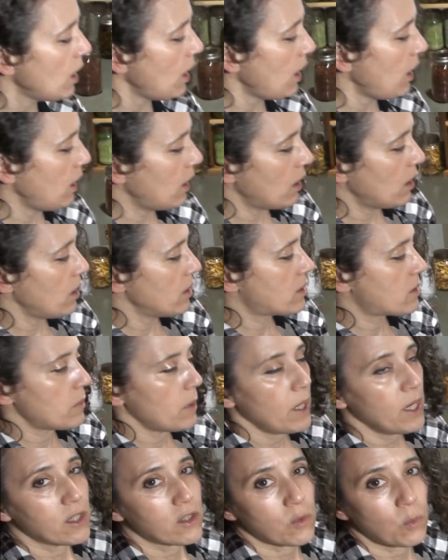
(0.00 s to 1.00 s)
and it's
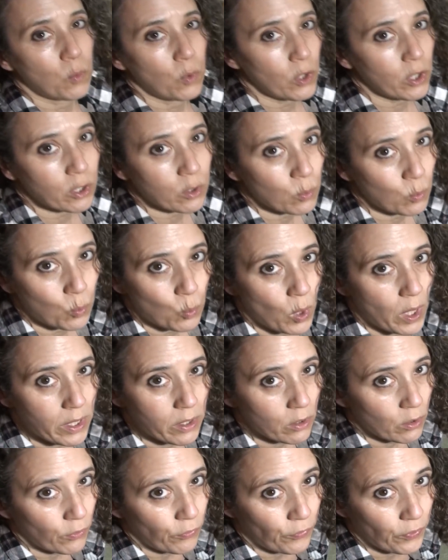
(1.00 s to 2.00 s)
it's worked
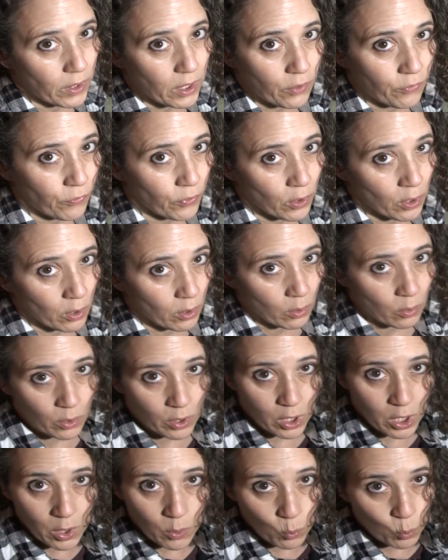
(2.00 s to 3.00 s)
wonderfully for
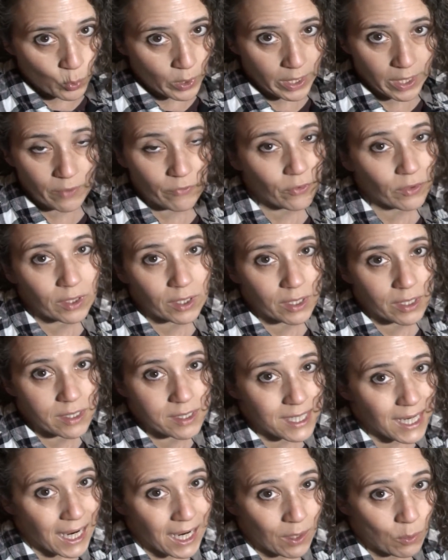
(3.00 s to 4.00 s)
whatever it
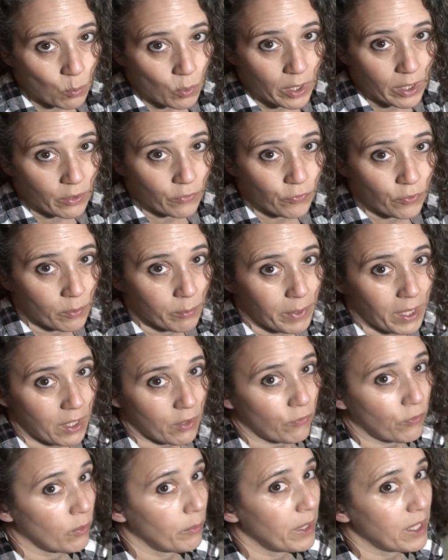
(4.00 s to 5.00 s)
is I want to
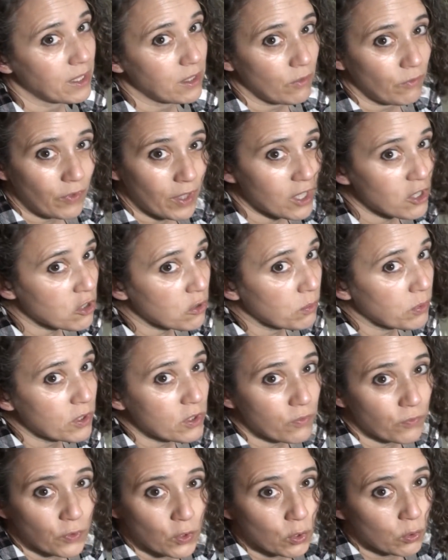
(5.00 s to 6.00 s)
ferment fermenting
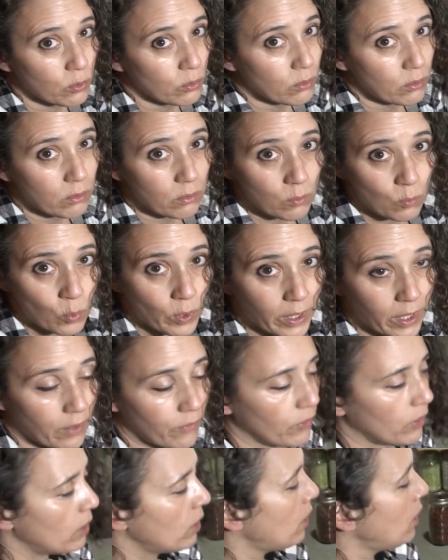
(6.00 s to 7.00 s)
vegetables fruit
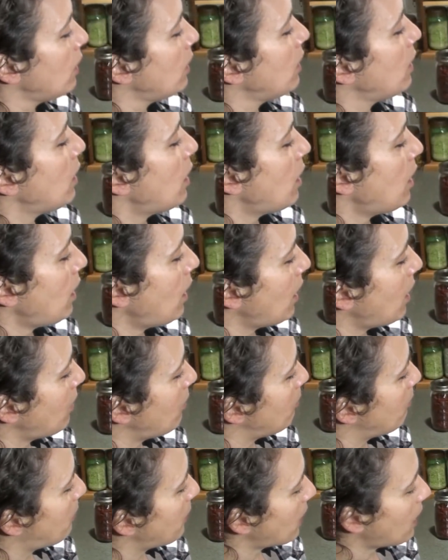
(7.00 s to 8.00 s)
whatever
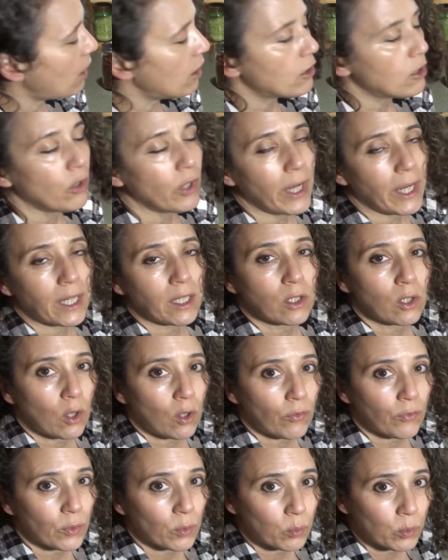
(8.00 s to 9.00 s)
um, but I'll go ahead and
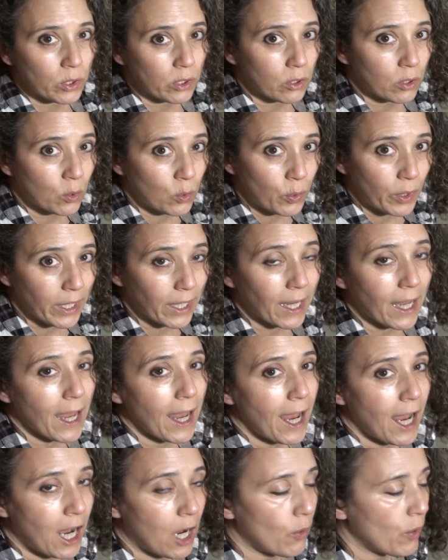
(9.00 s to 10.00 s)
go over real quick
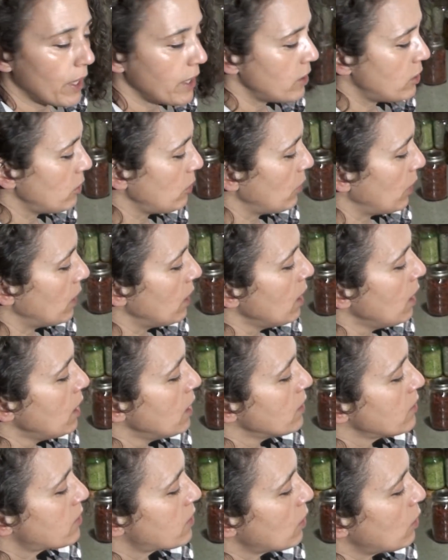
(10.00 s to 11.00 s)
how I do it
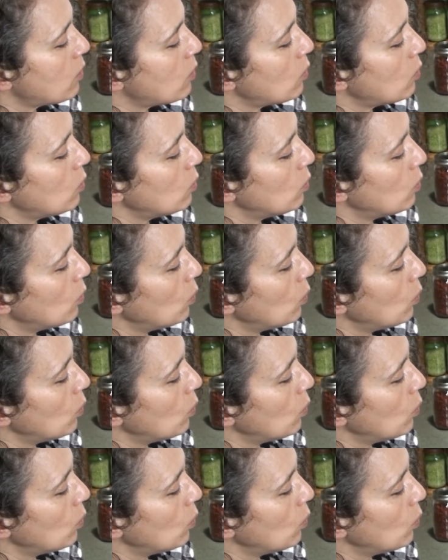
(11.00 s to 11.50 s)
so